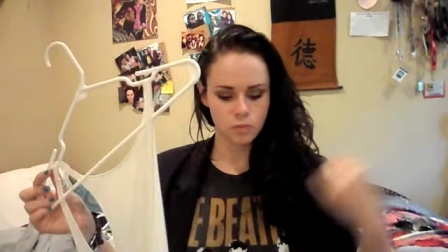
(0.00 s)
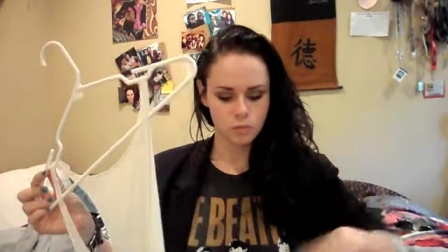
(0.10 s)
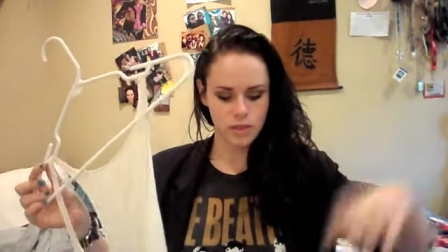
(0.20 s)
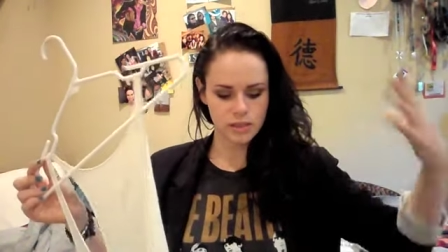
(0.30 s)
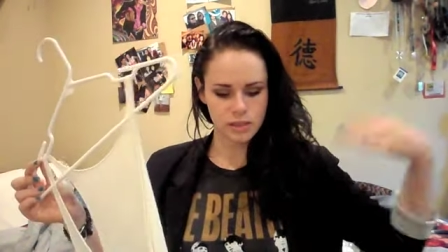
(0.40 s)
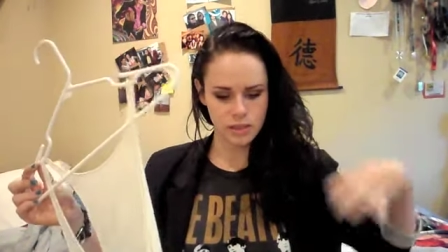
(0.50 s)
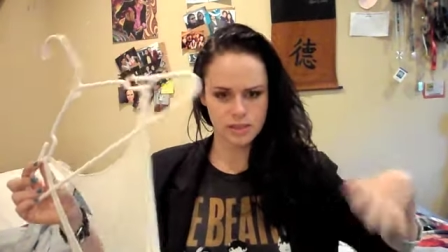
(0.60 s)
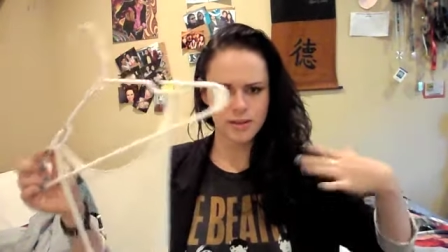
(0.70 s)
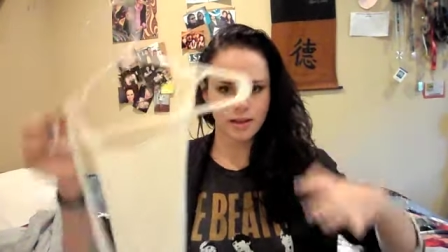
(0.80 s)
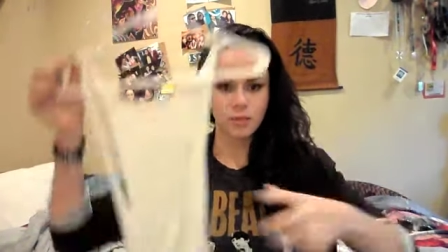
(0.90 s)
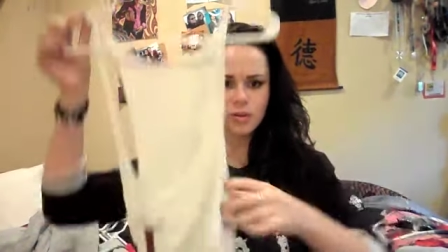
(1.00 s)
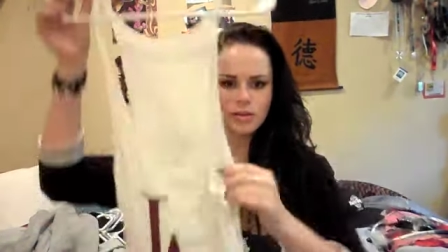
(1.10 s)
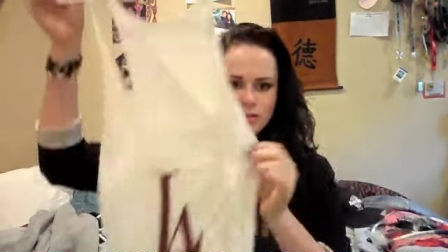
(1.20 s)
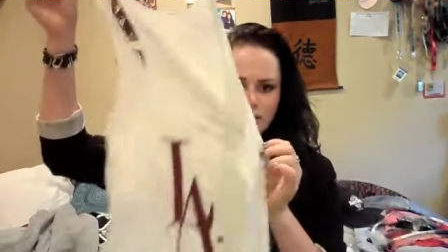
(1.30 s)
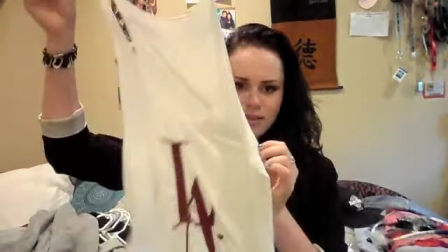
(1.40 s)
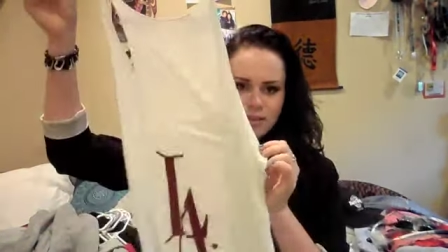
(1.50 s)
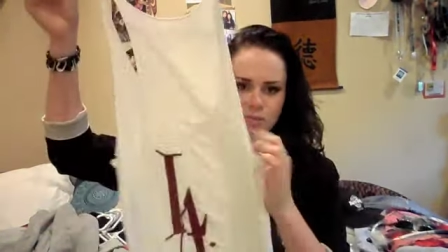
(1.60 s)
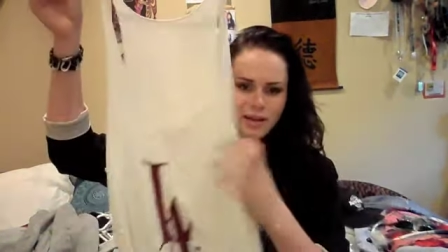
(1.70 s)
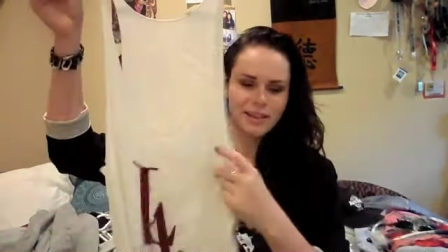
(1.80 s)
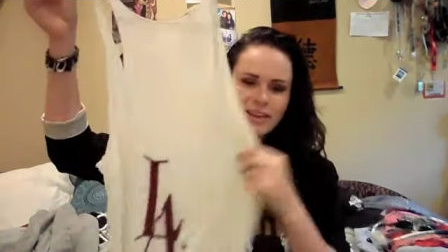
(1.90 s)
It's like, it wasn't like this,
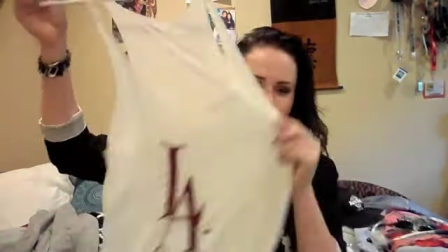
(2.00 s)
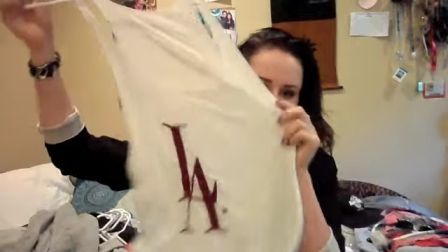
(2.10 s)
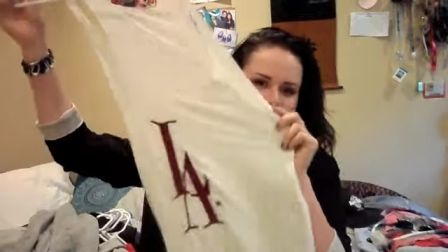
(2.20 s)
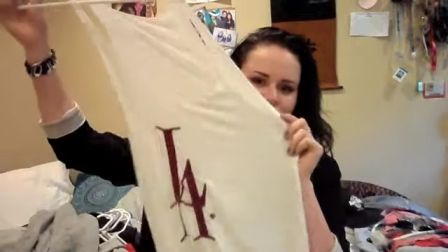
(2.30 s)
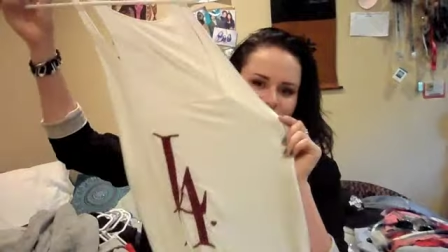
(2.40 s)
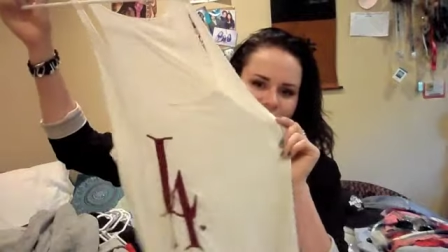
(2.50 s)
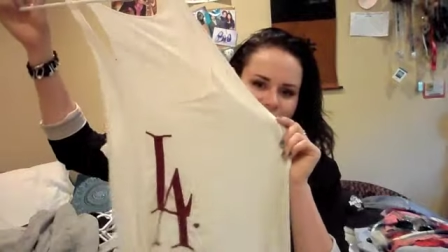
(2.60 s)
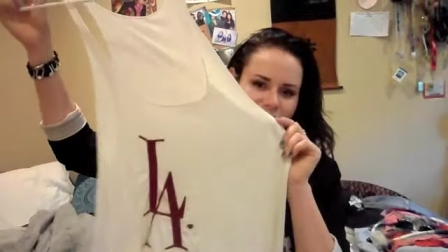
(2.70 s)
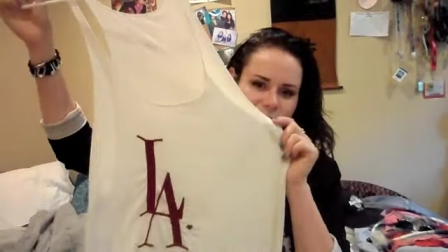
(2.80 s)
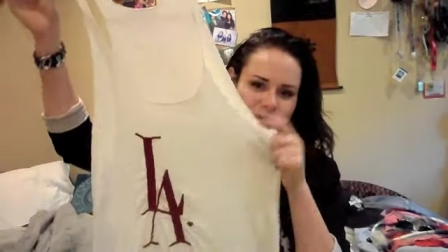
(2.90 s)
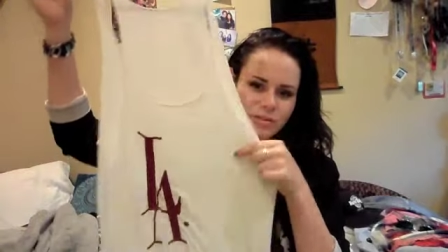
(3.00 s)
but I liked it because it